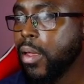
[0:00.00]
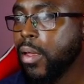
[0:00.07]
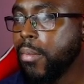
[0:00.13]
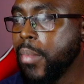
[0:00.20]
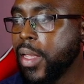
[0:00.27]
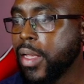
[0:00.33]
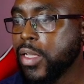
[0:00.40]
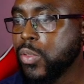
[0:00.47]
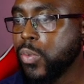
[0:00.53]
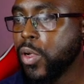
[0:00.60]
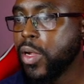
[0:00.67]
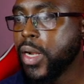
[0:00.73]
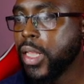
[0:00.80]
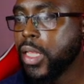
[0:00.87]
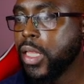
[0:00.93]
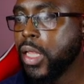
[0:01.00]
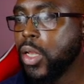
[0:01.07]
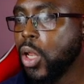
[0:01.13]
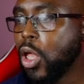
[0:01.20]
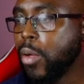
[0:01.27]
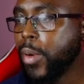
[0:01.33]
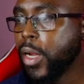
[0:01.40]
because we are not under the
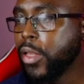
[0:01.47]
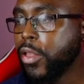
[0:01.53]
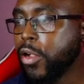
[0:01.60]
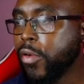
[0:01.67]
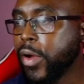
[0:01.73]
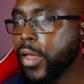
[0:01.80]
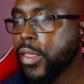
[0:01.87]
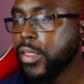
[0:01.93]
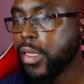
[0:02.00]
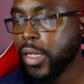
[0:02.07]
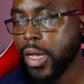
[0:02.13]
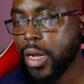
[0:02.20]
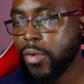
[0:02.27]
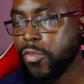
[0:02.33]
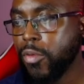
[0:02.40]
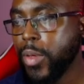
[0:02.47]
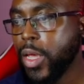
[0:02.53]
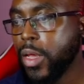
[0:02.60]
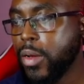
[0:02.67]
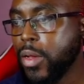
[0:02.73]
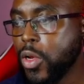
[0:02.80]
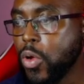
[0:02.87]
law but under grace, God
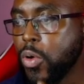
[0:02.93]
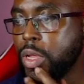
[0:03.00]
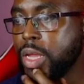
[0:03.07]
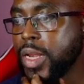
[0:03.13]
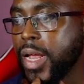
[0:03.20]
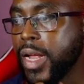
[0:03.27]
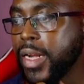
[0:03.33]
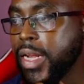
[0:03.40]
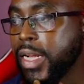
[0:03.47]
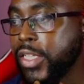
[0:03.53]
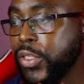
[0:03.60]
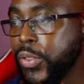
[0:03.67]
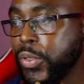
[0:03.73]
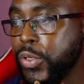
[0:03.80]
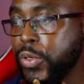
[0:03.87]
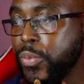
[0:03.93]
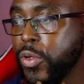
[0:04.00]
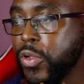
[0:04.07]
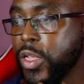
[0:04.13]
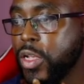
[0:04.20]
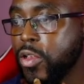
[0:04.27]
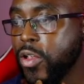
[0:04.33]
forbid, know ye not that to whom you
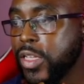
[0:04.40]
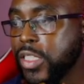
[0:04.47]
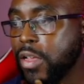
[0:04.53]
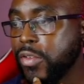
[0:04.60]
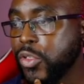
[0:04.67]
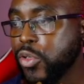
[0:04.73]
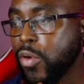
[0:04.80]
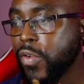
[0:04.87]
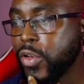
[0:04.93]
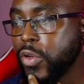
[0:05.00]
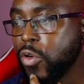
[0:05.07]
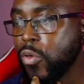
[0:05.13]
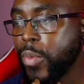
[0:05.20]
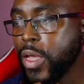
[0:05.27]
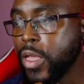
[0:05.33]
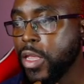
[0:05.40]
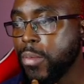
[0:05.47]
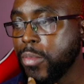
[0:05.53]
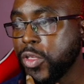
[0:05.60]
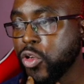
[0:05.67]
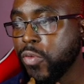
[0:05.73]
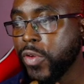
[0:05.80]
yield yourselves servant to obey him,
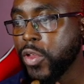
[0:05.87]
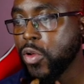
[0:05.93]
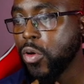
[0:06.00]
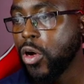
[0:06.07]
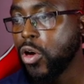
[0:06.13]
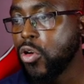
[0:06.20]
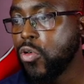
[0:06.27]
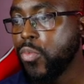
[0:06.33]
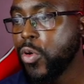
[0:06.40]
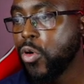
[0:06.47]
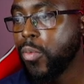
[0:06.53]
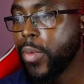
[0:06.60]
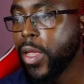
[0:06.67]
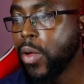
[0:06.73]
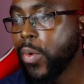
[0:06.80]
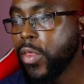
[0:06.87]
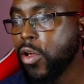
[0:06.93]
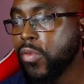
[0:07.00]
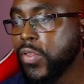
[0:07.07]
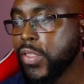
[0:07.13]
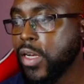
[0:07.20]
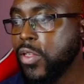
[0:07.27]
servant you are whom you obey, whether
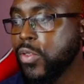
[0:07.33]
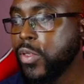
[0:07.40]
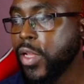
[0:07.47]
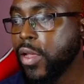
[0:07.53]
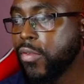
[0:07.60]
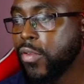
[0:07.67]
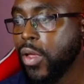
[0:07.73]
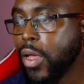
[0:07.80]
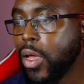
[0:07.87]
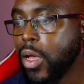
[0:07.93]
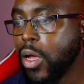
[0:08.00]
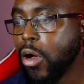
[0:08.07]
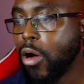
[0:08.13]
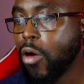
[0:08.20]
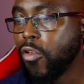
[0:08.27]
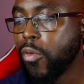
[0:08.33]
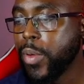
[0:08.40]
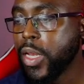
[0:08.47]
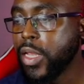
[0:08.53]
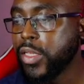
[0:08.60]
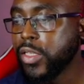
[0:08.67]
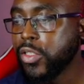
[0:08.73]
of sin unto death or
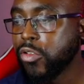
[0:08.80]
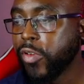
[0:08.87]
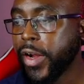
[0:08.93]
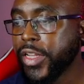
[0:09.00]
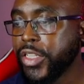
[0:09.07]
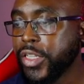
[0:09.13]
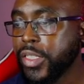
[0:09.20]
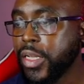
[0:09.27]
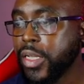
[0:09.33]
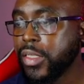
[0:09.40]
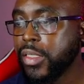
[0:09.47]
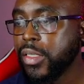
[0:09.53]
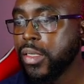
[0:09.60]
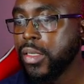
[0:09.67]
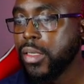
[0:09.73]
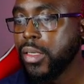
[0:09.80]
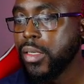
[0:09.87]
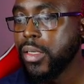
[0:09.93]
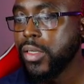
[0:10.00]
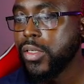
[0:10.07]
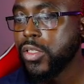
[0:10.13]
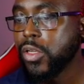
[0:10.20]
obedience unto righteousness.
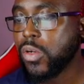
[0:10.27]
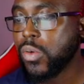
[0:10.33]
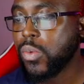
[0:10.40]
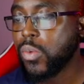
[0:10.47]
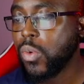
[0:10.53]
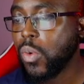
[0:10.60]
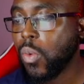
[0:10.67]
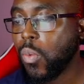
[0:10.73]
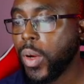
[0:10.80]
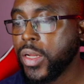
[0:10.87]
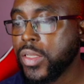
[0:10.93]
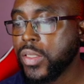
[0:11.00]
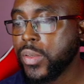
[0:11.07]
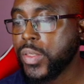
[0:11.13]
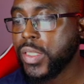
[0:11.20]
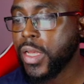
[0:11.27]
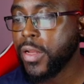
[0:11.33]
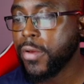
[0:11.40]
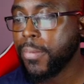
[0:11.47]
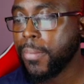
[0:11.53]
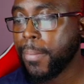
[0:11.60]
So, what does he said?